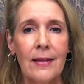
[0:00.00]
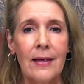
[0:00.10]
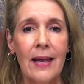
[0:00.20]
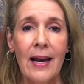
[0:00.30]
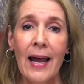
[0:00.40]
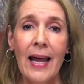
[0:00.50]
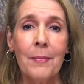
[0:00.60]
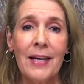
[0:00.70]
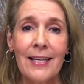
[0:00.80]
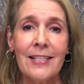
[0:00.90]
And I
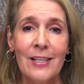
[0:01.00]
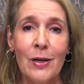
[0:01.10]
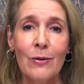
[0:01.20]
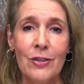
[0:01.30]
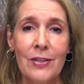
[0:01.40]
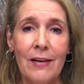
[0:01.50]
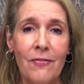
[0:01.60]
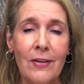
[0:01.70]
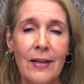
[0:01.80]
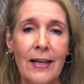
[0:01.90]
am, unless I told you
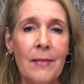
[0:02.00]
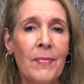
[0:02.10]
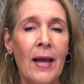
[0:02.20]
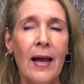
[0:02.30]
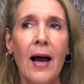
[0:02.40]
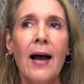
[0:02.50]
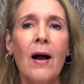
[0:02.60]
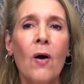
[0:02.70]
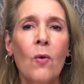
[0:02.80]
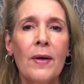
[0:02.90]
differently. I
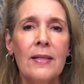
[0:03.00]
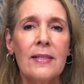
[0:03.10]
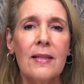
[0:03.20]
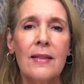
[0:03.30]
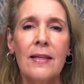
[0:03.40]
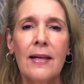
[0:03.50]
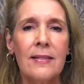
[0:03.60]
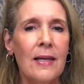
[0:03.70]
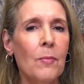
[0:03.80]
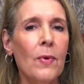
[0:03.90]
always,
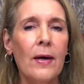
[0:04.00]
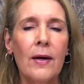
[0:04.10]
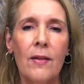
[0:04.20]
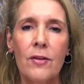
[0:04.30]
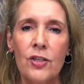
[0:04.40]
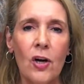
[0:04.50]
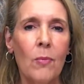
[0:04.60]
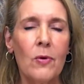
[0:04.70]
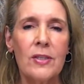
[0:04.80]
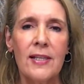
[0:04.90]
somewhere in the show
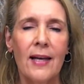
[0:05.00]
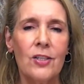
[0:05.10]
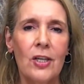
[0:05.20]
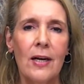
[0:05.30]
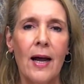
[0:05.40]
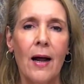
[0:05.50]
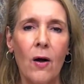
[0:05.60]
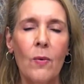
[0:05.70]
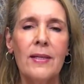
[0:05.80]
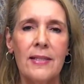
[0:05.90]
more section, I
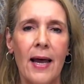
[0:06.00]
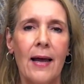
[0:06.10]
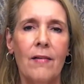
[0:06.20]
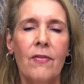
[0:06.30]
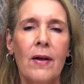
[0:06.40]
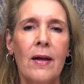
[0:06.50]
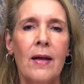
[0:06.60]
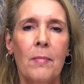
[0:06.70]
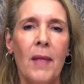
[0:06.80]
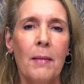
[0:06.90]
always have
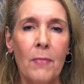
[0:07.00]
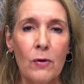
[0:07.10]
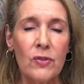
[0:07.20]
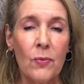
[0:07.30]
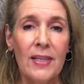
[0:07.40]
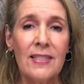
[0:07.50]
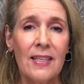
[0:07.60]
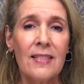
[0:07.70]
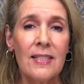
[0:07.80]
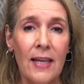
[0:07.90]
my most
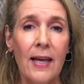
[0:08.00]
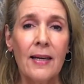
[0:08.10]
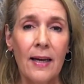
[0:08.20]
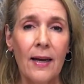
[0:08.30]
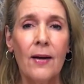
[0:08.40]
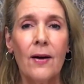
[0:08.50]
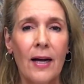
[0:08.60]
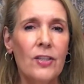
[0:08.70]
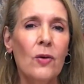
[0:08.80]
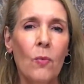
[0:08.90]
recent skincare. I
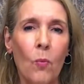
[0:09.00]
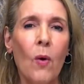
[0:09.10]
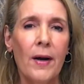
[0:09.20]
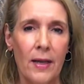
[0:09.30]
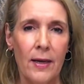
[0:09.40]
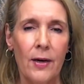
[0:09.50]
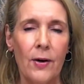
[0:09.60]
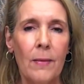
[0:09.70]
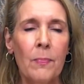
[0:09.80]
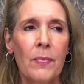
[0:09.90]
do one a year.